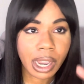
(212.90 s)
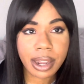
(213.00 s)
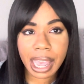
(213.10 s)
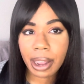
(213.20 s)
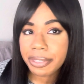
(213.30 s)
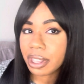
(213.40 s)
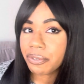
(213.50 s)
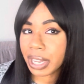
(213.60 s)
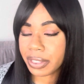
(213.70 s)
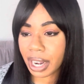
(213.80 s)
Now, in the
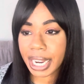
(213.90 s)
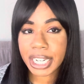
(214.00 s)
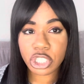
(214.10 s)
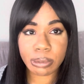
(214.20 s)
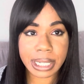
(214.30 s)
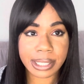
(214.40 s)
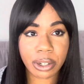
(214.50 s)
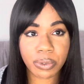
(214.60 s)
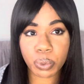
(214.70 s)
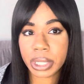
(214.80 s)
event that I injure
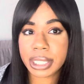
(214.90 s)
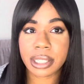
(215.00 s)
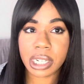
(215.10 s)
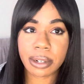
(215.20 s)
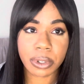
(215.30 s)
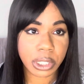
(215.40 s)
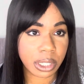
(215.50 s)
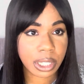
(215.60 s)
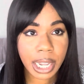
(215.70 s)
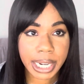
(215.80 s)
myself, what does the coverage
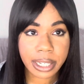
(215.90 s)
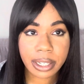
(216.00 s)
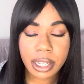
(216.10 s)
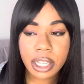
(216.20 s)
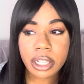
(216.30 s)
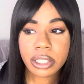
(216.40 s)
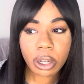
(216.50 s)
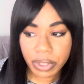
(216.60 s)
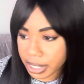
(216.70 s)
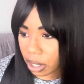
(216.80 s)
look like?
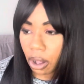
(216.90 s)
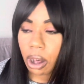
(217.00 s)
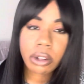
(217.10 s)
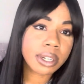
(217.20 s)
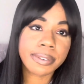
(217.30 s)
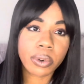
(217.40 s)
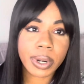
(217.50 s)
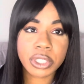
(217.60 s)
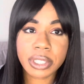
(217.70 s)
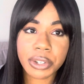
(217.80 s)
So these are all different
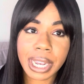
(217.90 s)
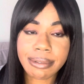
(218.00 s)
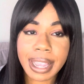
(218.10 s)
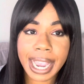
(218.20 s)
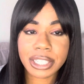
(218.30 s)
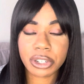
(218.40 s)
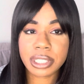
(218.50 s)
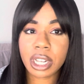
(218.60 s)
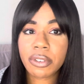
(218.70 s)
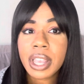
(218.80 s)
questions that you have to ask
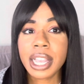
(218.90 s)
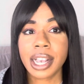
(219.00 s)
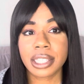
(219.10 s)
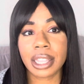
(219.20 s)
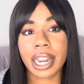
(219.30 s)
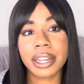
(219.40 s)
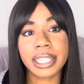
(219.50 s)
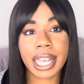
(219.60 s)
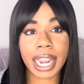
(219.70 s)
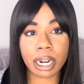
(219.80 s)
yourself, because a lot of
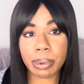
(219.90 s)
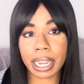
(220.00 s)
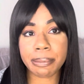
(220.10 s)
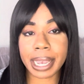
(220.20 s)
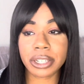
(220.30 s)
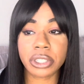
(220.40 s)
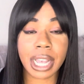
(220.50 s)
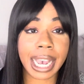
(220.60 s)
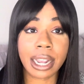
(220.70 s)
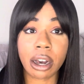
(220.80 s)
these higher paying batches,
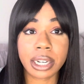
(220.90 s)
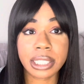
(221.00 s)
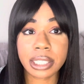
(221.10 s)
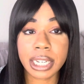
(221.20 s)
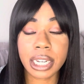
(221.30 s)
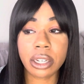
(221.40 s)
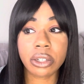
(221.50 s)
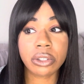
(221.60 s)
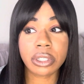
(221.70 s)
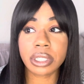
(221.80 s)
I
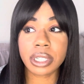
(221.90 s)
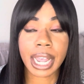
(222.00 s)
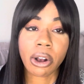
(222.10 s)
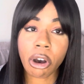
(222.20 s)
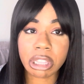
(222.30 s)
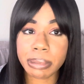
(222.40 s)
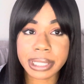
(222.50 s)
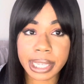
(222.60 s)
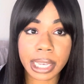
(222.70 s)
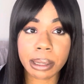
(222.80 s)
call them a
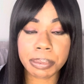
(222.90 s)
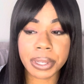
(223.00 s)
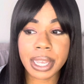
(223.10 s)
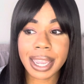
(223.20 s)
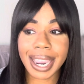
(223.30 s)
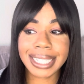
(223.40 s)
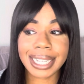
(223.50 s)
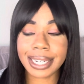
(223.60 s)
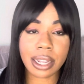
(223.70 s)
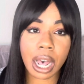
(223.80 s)
skip. It's
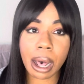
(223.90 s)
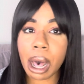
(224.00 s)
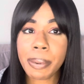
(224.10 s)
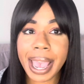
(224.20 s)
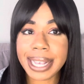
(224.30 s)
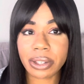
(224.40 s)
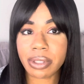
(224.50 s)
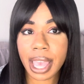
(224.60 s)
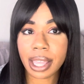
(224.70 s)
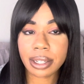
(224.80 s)
like, nah, I'll pass on
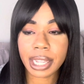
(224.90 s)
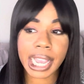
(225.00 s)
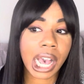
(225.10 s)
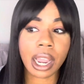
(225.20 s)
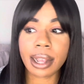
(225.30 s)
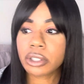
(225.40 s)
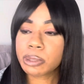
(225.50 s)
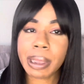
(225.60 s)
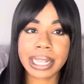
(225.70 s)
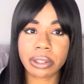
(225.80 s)
that. Like, I'll
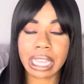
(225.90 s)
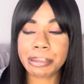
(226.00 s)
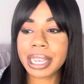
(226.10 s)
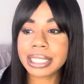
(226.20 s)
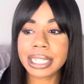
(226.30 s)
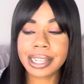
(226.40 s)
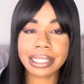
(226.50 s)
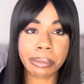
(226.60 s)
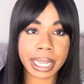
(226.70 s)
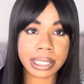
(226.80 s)
just pass on that, because it
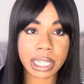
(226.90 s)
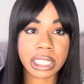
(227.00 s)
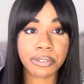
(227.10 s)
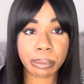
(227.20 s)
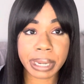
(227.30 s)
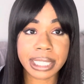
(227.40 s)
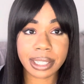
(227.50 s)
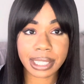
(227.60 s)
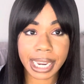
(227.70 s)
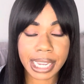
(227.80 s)
doesn't make sense for me
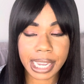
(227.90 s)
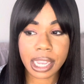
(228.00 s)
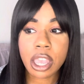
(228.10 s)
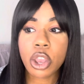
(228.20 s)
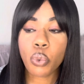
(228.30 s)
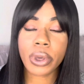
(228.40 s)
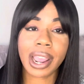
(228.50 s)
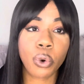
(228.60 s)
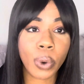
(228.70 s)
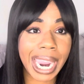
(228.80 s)
to take it when
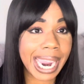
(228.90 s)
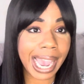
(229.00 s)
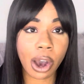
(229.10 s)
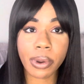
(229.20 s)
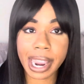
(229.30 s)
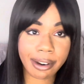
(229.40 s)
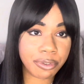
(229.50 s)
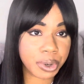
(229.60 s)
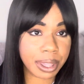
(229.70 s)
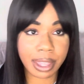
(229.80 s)
I weigh out
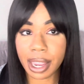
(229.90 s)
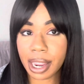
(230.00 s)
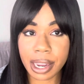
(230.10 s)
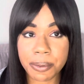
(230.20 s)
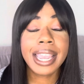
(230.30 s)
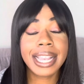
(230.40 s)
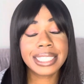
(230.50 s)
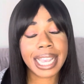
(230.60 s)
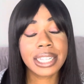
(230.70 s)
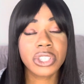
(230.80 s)
everything. Is
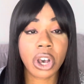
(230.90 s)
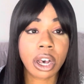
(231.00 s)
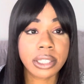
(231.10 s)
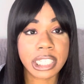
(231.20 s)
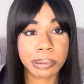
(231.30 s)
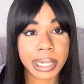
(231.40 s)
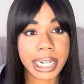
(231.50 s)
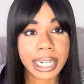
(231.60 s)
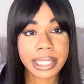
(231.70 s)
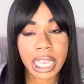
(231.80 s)
that y'all's experience?